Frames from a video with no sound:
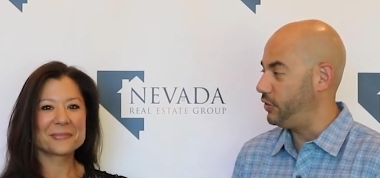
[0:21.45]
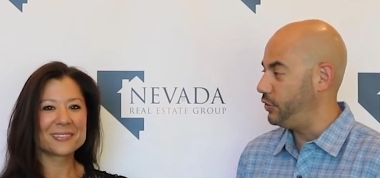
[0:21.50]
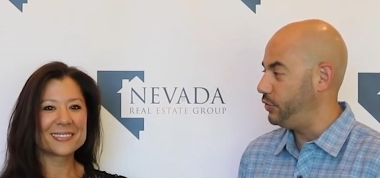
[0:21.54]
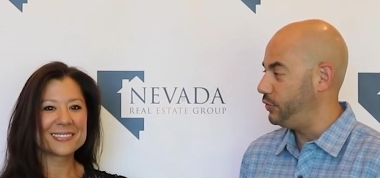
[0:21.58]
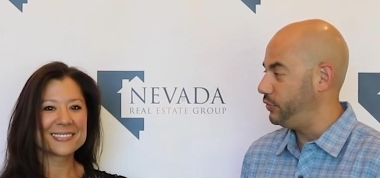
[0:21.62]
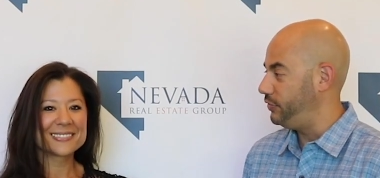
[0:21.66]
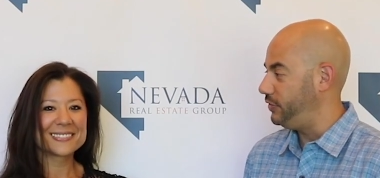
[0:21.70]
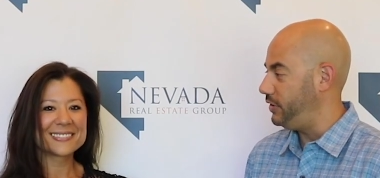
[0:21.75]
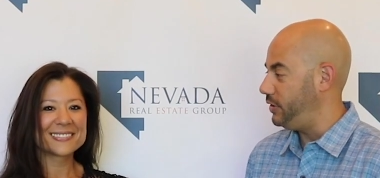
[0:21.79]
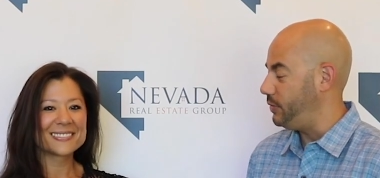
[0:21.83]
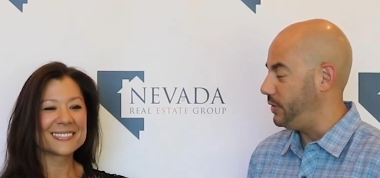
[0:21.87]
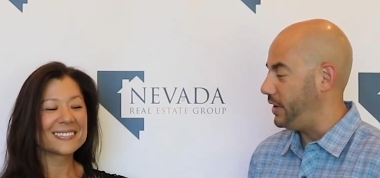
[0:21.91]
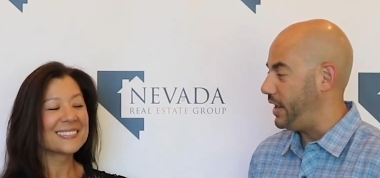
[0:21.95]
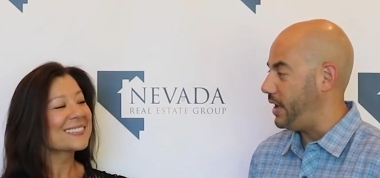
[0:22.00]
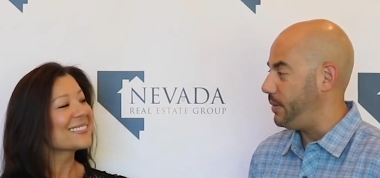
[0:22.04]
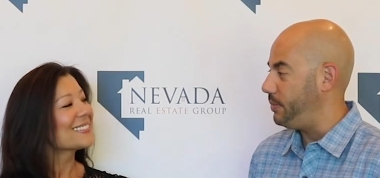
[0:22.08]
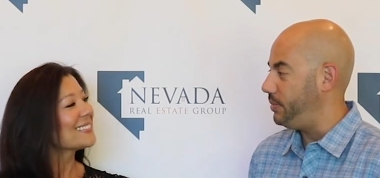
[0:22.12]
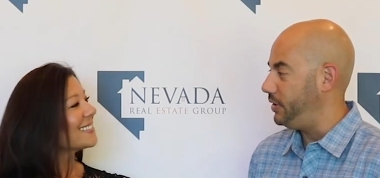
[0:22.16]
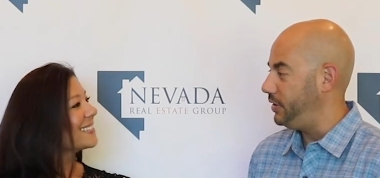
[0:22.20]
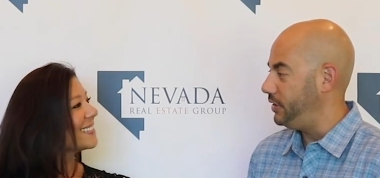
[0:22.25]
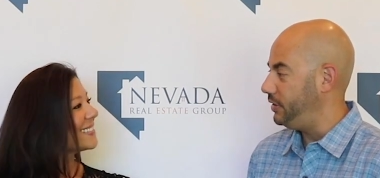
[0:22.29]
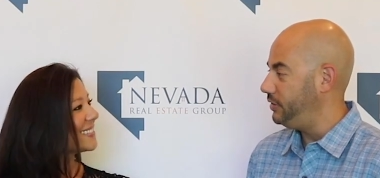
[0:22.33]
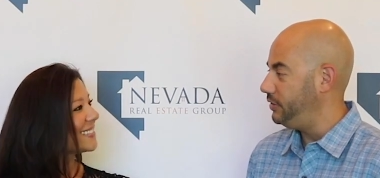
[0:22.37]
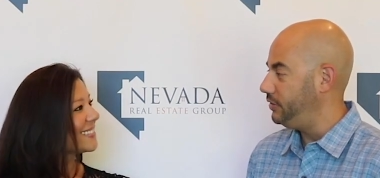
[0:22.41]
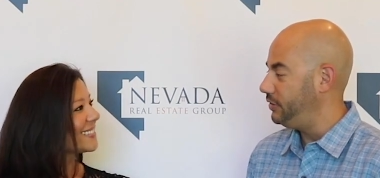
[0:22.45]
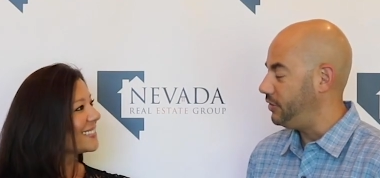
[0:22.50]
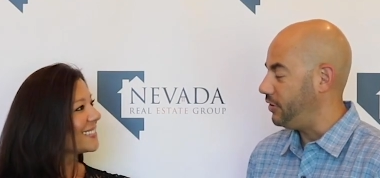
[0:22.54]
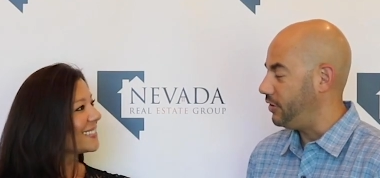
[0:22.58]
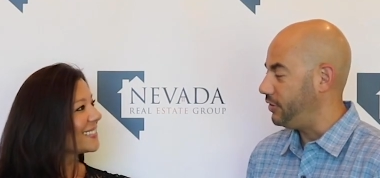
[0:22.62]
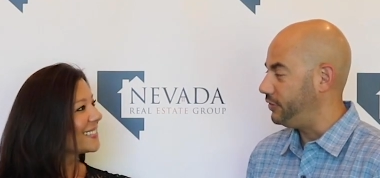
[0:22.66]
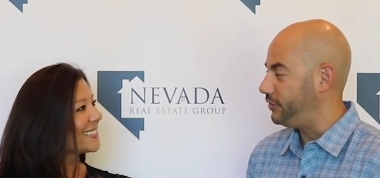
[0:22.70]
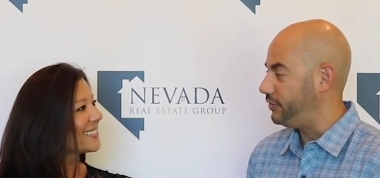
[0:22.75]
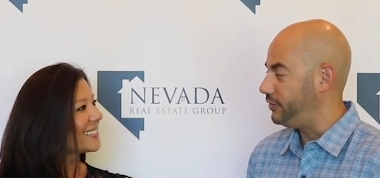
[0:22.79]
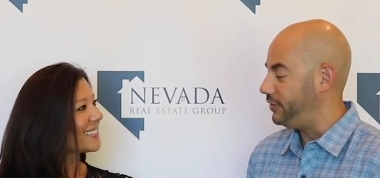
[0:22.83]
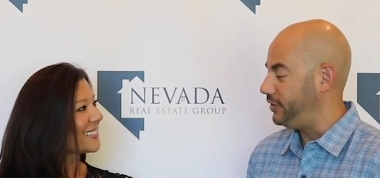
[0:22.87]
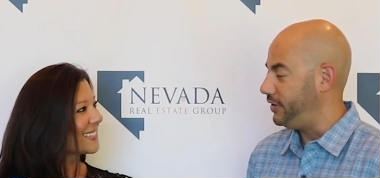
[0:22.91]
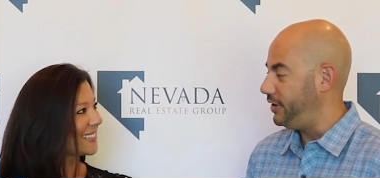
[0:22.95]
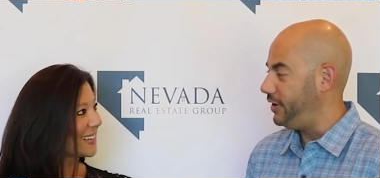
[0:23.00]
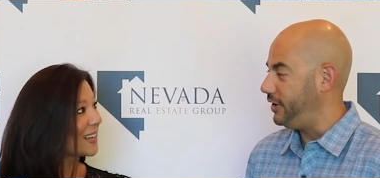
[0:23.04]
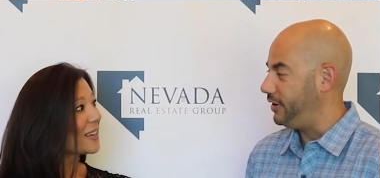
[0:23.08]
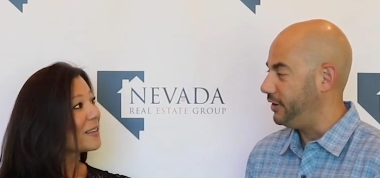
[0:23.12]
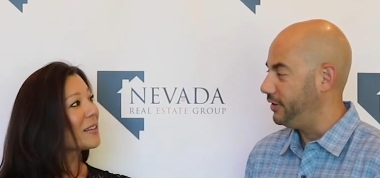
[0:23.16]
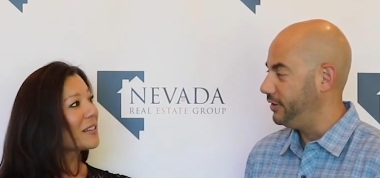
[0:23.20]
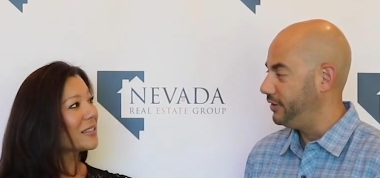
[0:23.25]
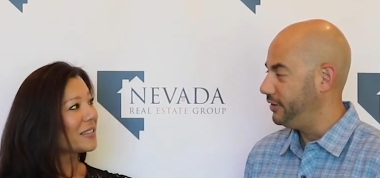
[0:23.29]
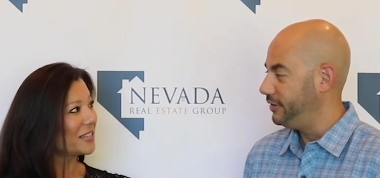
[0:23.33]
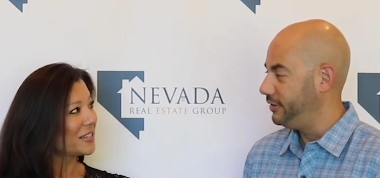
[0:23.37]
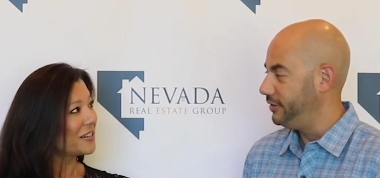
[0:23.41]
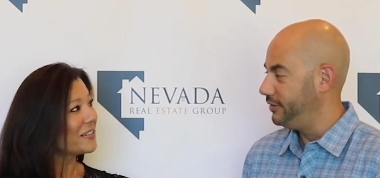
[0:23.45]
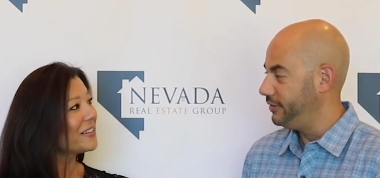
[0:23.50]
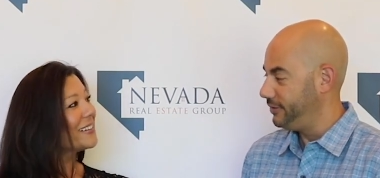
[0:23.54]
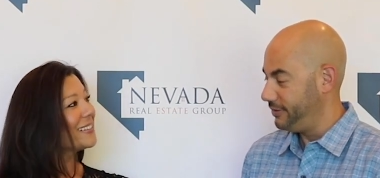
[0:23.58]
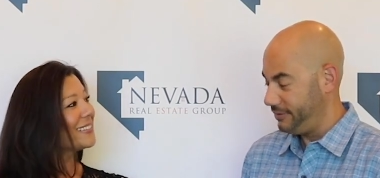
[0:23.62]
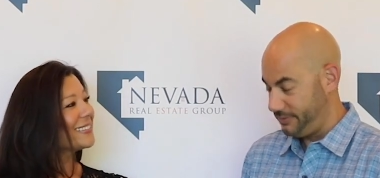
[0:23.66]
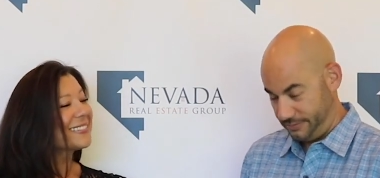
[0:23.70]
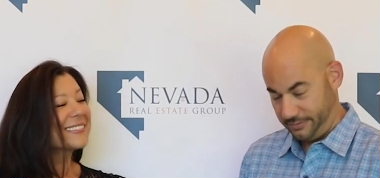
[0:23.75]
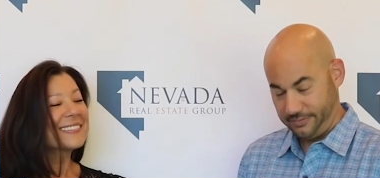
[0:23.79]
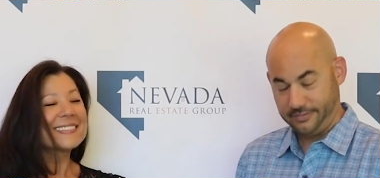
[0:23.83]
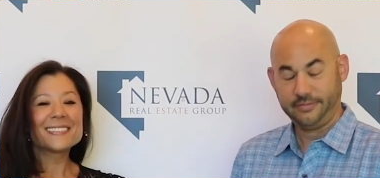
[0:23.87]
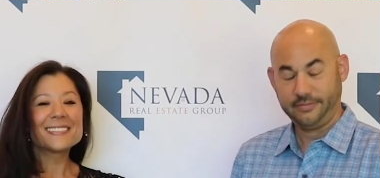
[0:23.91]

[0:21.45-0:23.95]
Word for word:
Speaker 1: go see what happened in Carson City. Let's do it.